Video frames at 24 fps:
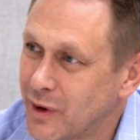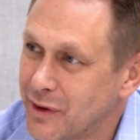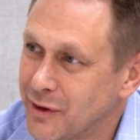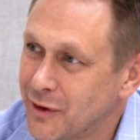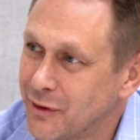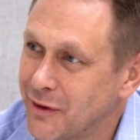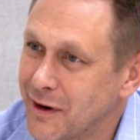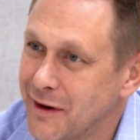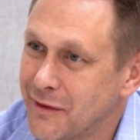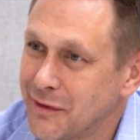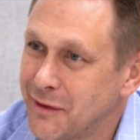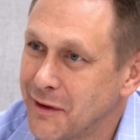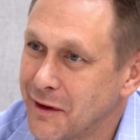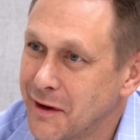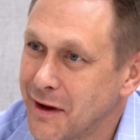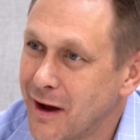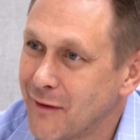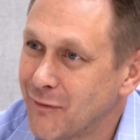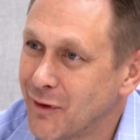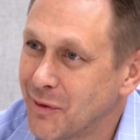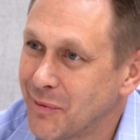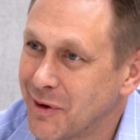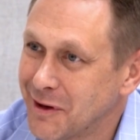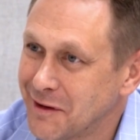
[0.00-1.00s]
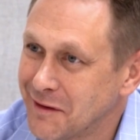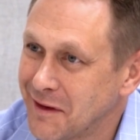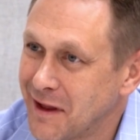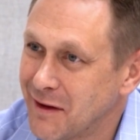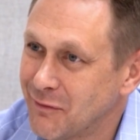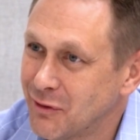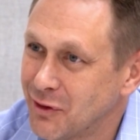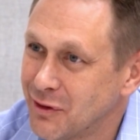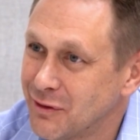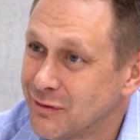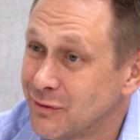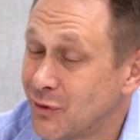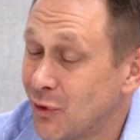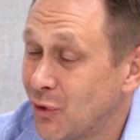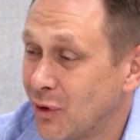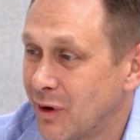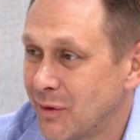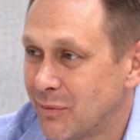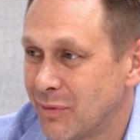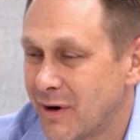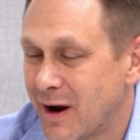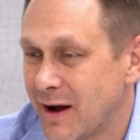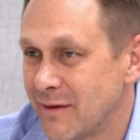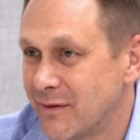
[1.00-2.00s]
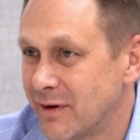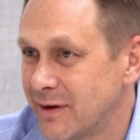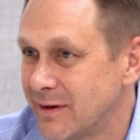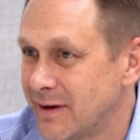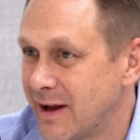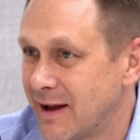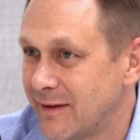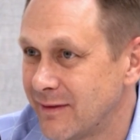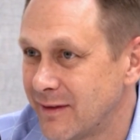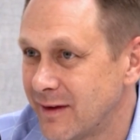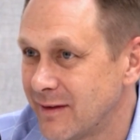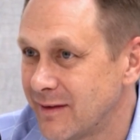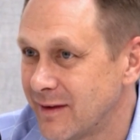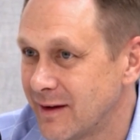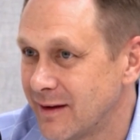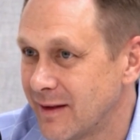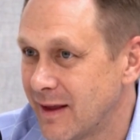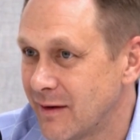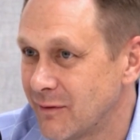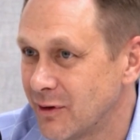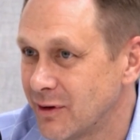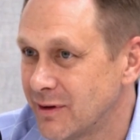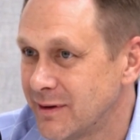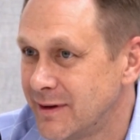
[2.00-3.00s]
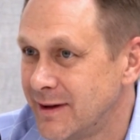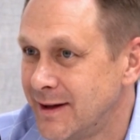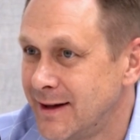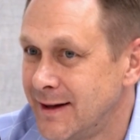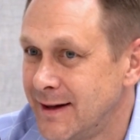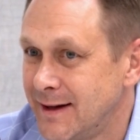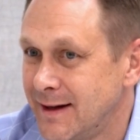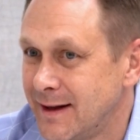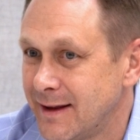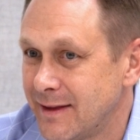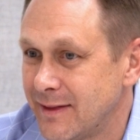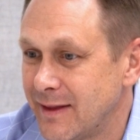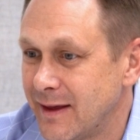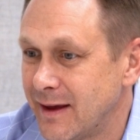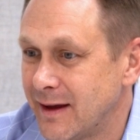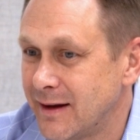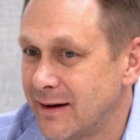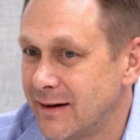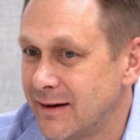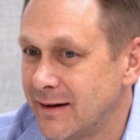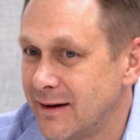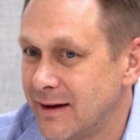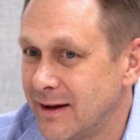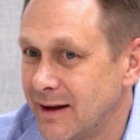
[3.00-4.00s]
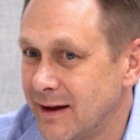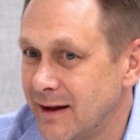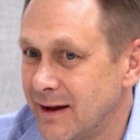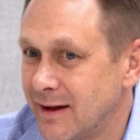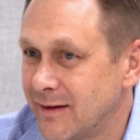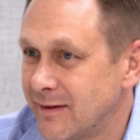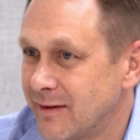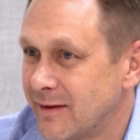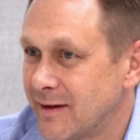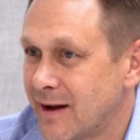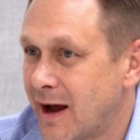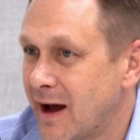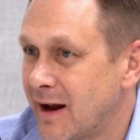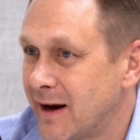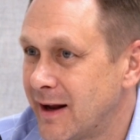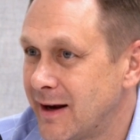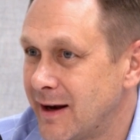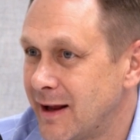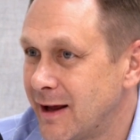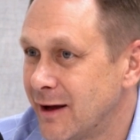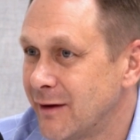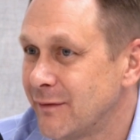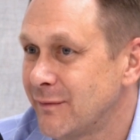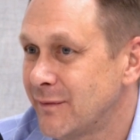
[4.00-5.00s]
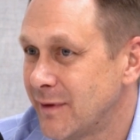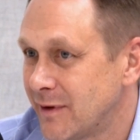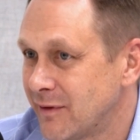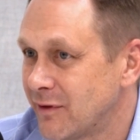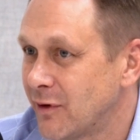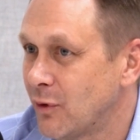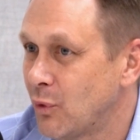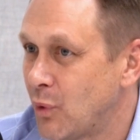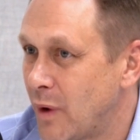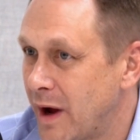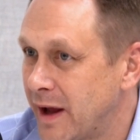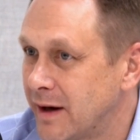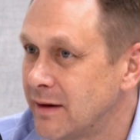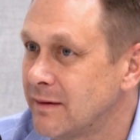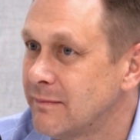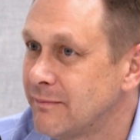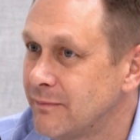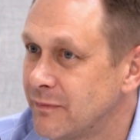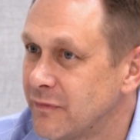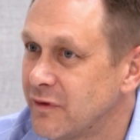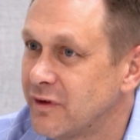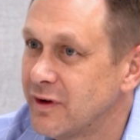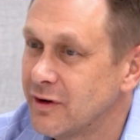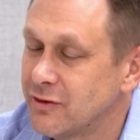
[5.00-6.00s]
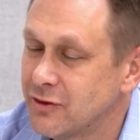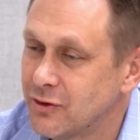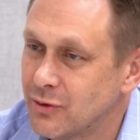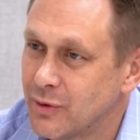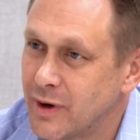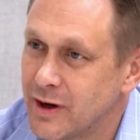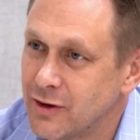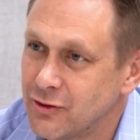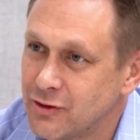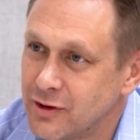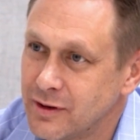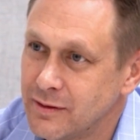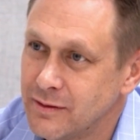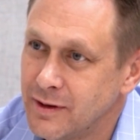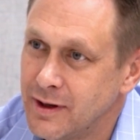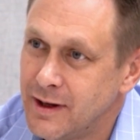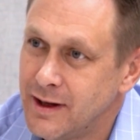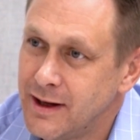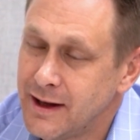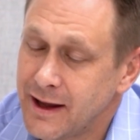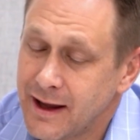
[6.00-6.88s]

whether at the government level or private entity level, that it's not an if, it's a when situation.